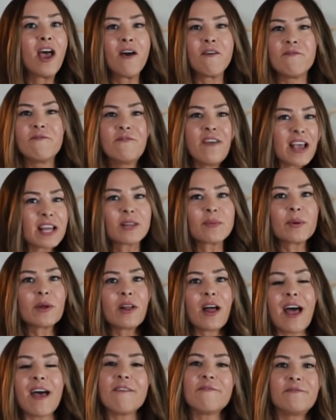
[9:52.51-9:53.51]

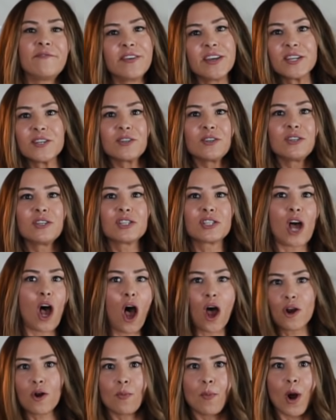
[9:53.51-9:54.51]
Available at Phil's
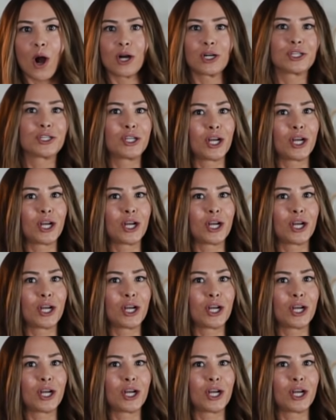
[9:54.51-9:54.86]
Automark